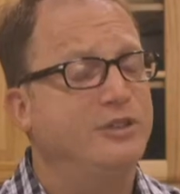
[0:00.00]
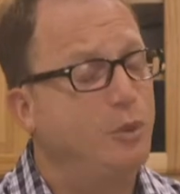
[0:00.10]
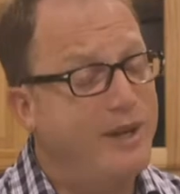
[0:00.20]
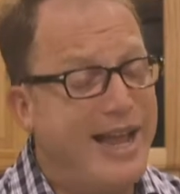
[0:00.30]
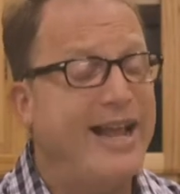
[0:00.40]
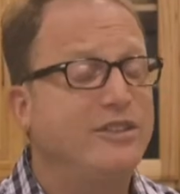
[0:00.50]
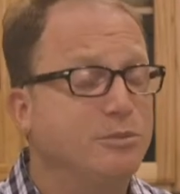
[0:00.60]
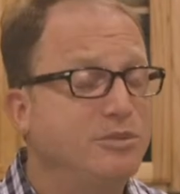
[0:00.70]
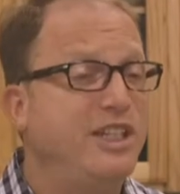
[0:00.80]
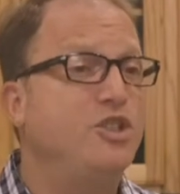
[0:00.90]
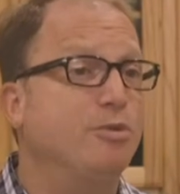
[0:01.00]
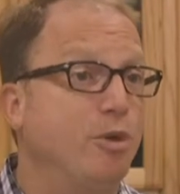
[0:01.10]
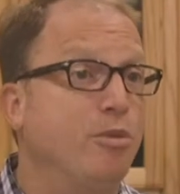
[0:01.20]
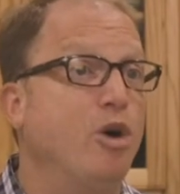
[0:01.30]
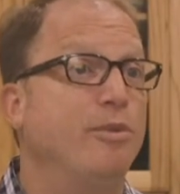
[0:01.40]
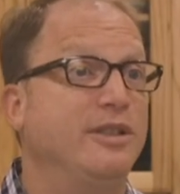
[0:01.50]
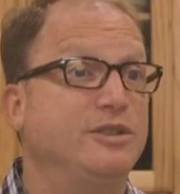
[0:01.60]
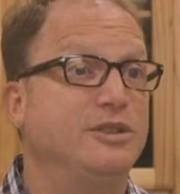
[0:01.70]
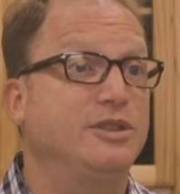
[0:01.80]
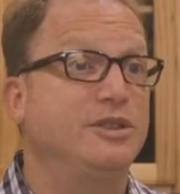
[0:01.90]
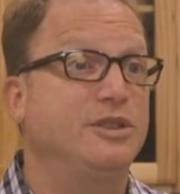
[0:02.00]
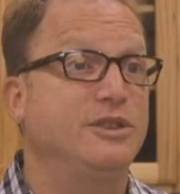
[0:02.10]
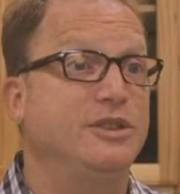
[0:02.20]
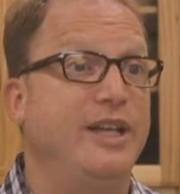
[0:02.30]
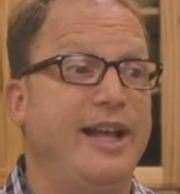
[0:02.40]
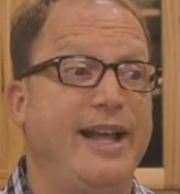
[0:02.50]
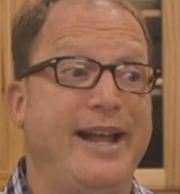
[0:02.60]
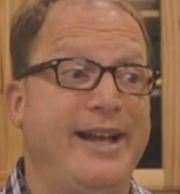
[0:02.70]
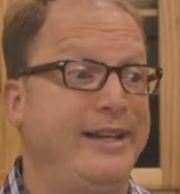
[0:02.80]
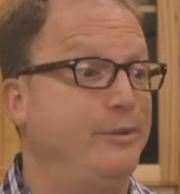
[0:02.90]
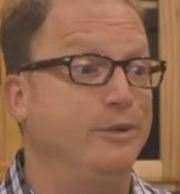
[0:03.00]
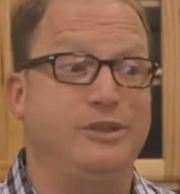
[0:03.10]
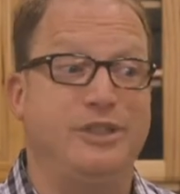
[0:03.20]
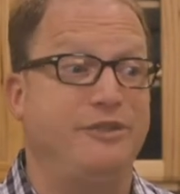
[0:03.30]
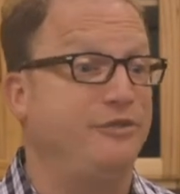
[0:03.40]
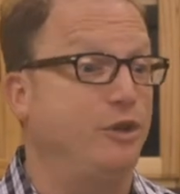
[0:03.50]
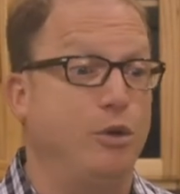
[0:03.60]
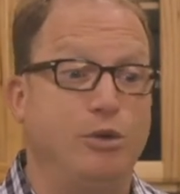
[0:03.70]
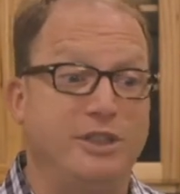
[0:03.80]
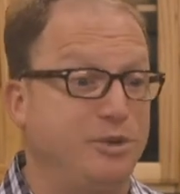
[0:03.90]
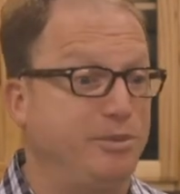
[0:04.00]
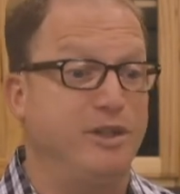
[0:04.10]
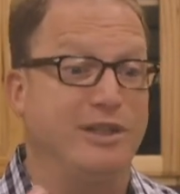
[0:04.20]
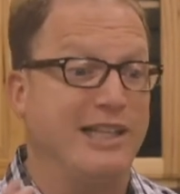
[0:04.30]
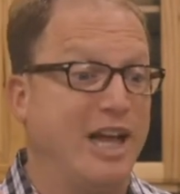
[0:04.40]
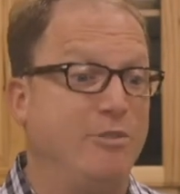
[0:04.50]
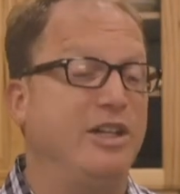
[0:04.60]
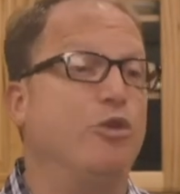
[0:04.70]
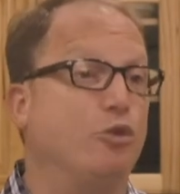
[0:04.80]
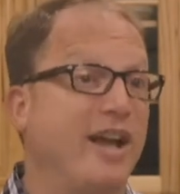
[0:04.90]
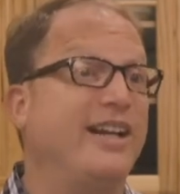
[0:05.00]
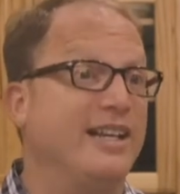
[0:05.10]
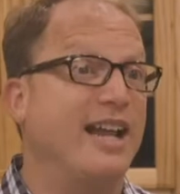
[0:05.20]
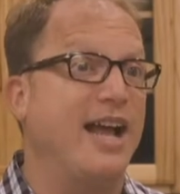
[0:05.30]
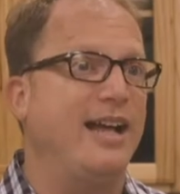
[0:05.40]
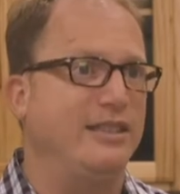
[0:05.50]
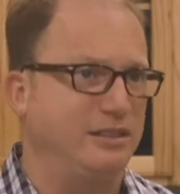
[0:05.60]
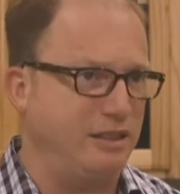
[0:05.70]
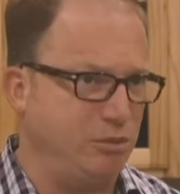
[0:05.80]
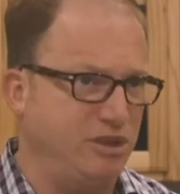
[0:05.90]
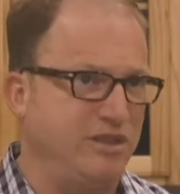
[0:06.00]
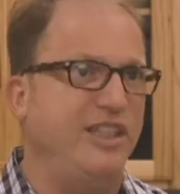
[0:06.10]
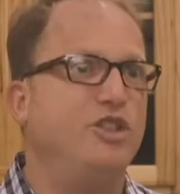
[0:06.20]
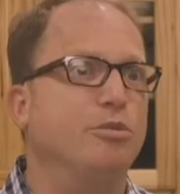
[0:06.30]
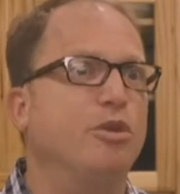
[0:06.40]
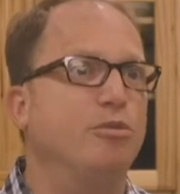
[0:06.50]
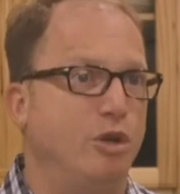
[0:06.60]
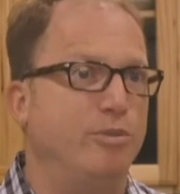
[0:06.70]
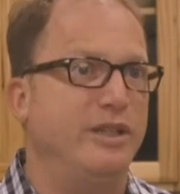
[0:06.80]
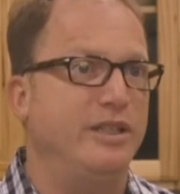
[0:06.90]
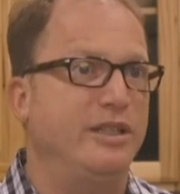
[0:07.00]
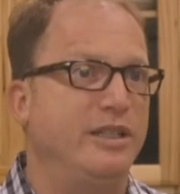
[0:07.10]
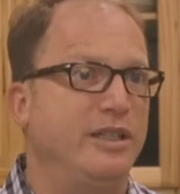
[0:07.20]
And so we had some teachable moments, and it was as if the Holy Spirit allowed me to recognize that it was a teachable moment.